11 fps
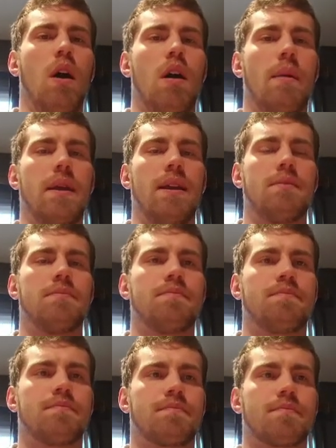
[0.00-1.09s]
I mean,
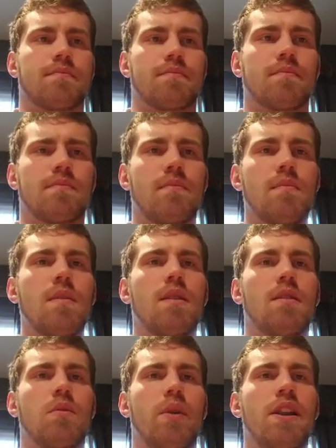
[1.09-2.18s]

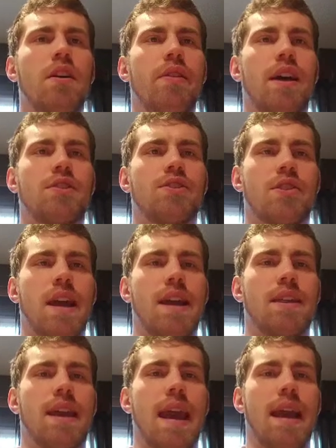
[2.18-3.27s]
we know that
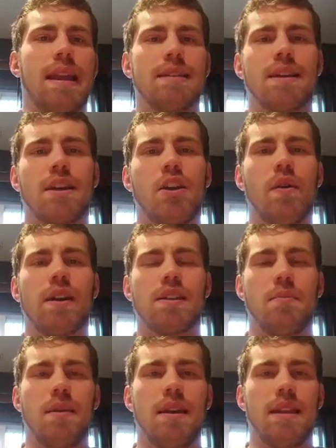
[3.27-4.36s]
strength gain isn't going to
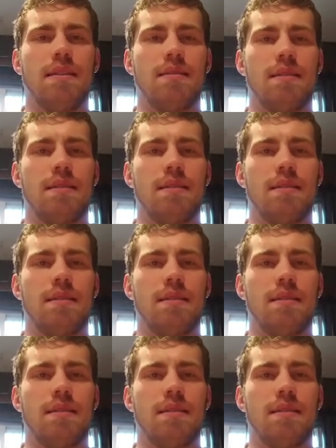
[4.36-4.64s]
be